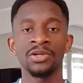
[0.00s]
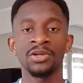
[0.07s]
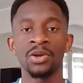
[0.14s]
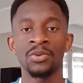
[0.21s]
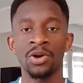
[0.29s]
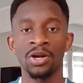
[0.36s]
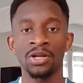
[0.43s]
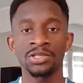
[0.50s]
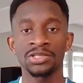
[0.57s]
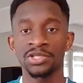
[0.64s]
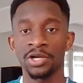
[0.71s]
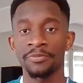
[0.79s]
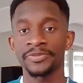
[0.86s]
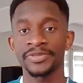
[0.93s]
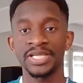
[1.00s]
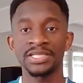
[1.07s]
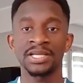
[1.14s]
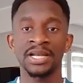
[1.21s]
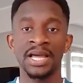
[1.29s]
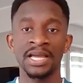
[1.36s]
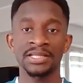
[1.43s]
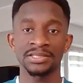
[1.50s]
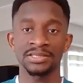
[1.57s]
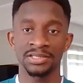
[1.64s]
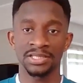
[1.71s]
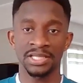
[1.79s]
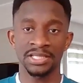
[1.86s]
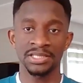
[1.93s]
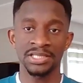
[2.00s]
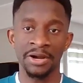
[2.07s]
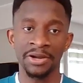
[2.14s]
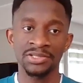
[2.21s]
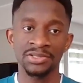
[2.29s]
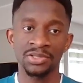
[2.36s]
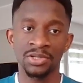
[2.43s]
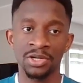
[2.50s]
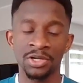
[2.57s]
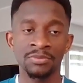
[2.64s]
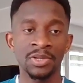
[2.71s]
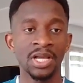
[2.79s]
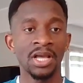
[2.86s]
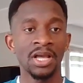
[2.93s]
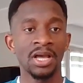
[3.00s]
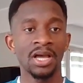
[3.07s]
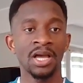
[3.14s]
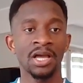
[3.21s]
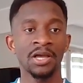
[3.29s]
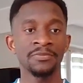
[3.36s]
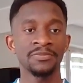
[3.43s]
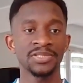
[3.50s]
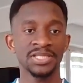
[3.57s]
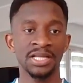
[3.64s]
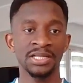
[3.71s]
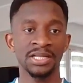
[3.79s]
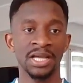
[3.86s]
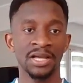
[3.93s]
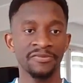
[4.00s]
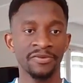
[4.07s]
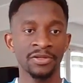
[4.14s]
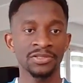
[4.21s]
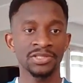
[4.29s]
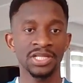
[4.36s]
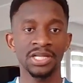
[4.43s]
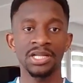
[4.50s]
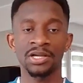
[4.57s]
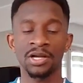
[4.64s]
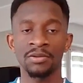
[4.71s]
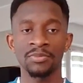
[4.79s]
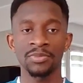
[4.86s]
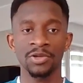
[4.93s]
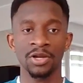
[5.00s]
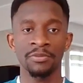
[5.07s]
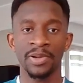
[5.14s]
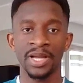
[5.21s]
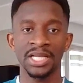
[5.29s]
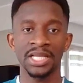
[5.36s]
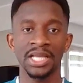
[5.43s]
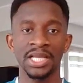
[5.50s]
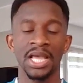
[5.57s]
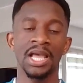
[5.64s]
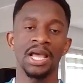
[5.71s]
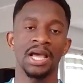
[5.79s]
the world top satellite direct-to-home standard phone telecom company.